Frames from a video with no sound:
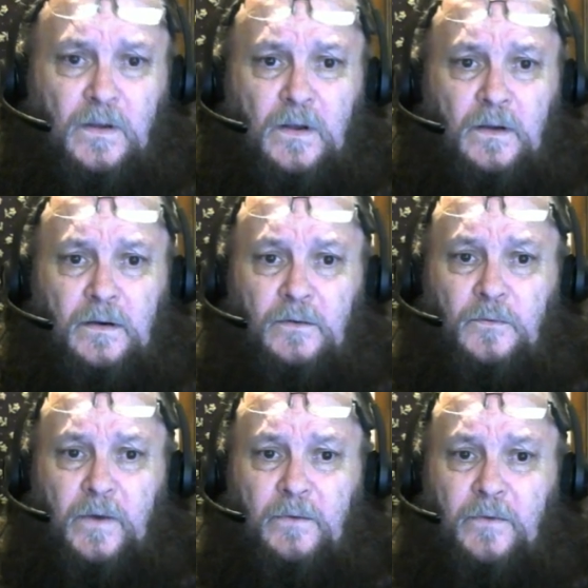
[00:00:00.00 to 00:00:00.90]
Now the
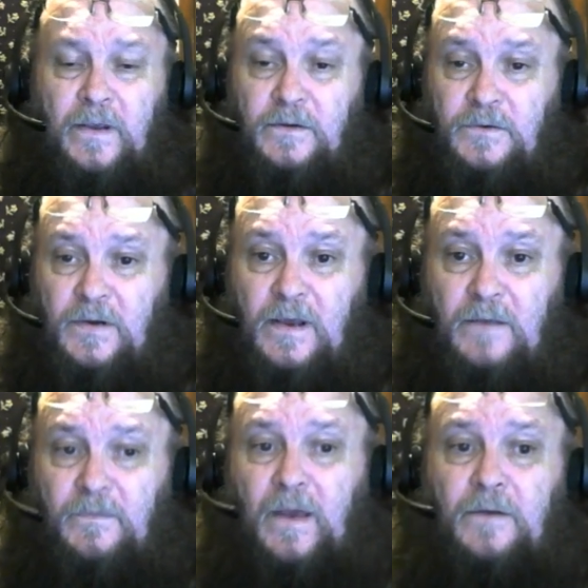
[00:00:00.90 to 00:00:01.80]
way we
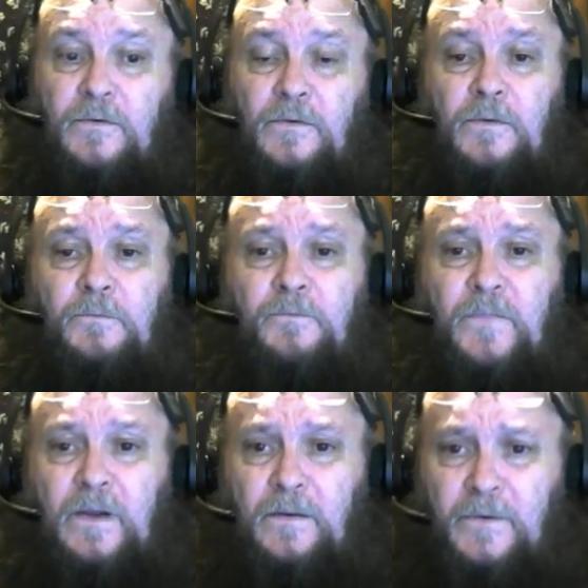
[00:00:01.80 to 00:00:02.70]
achieve astral,
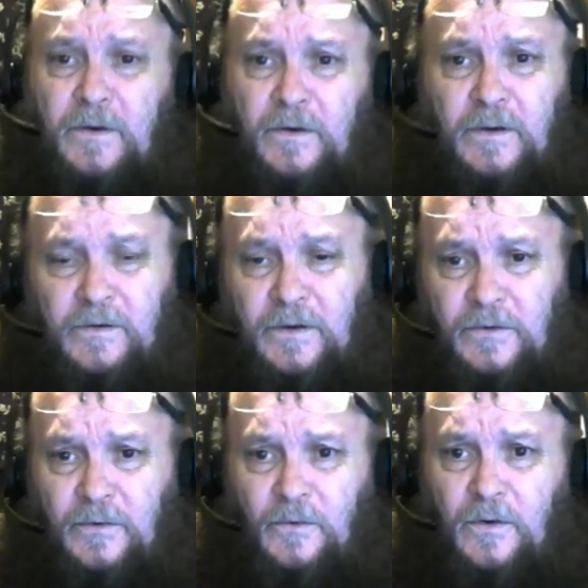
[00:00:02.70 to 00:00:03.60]
and I'm going to
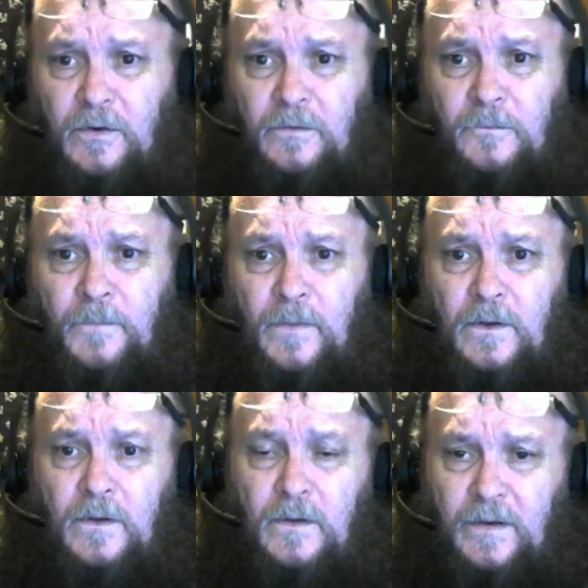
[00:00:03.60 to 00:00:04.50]
continue on,
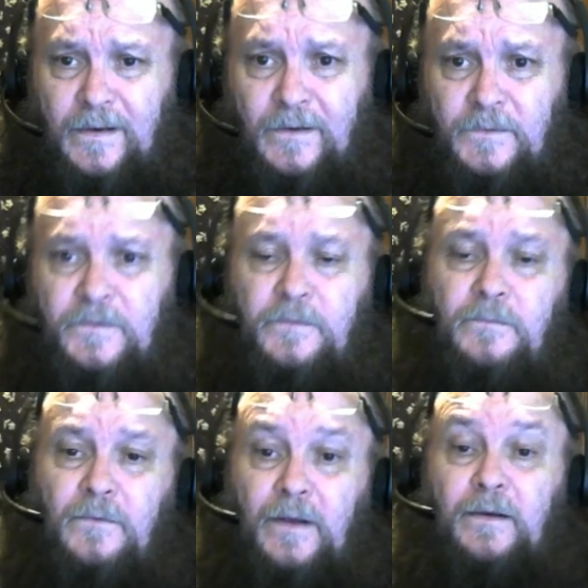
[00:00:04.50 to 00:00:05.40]
is,
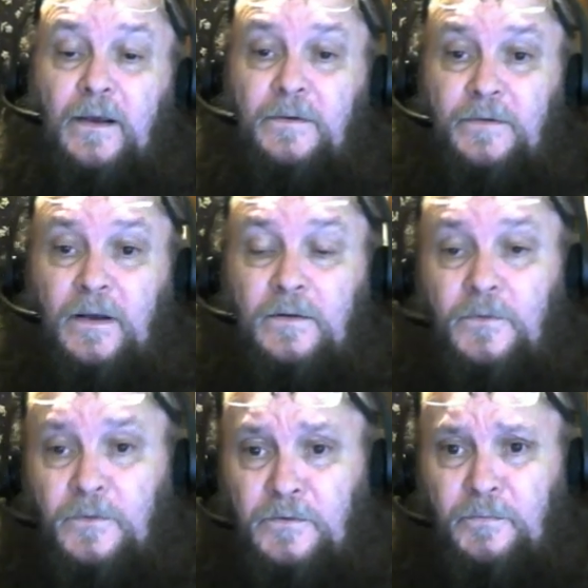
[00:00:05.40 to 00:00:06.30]
like I said,
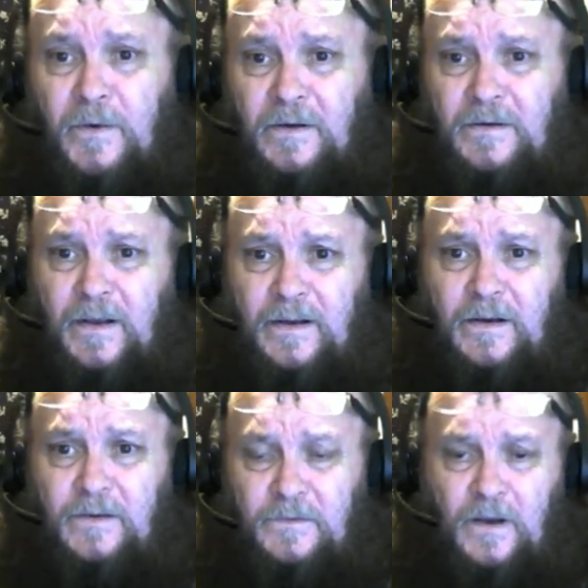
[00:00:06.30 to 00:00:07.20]
through
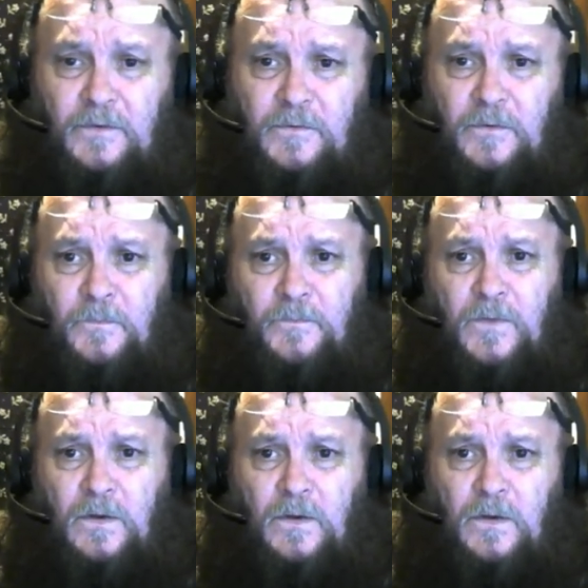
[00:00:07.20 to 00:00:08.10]
spontaneous astral.
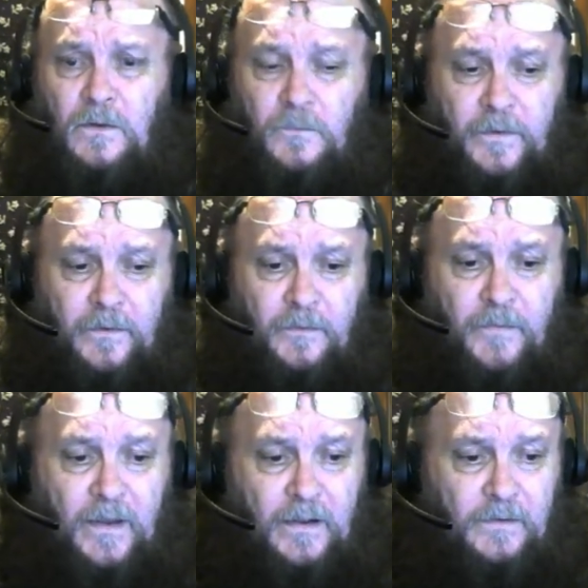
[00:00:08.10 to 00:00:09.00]
We go to
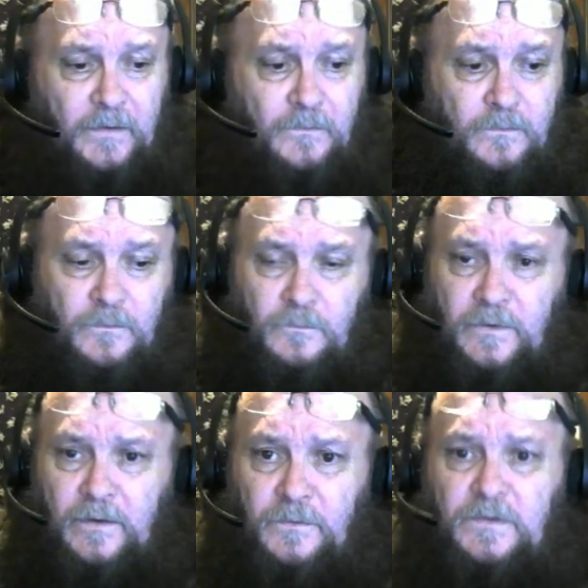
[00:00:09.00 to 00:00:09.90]
bed, we
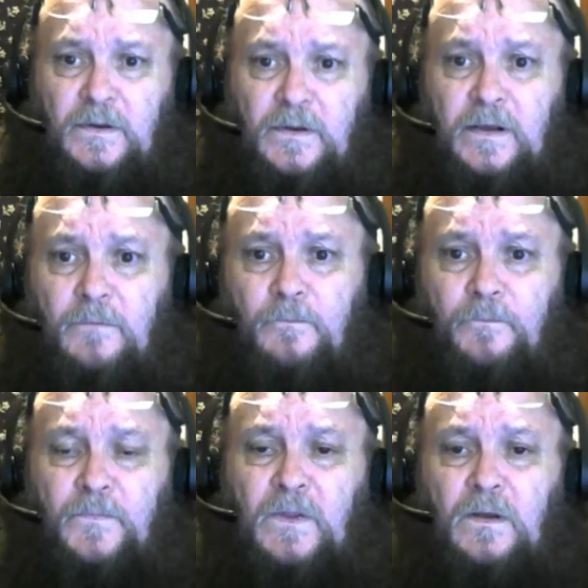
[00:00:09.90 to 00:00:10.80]
go to sleep,
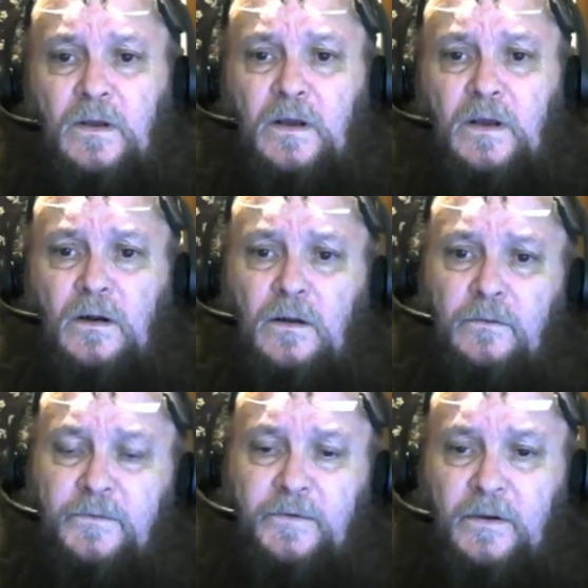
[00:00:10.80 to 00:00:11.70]
and all of
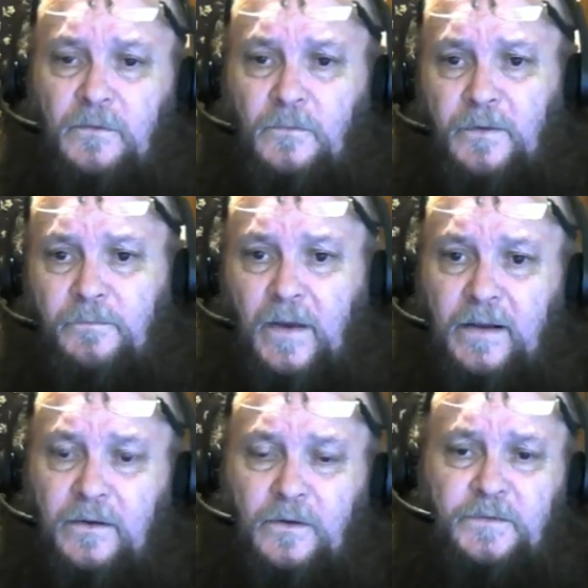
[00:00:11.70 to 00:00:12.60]
a sudden we
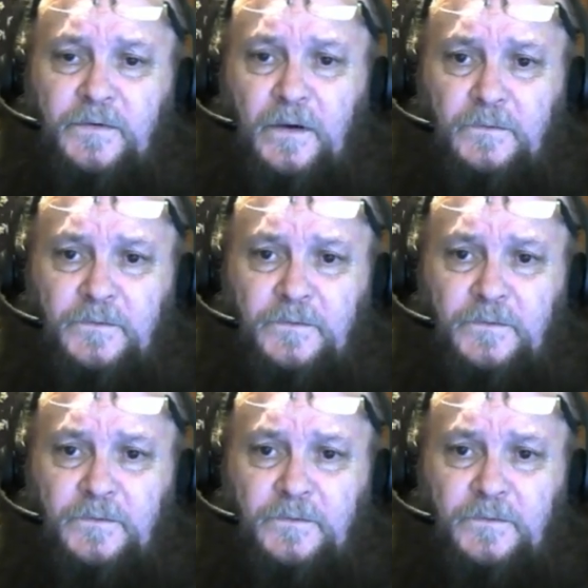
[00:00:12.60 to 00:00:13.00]
find ourselves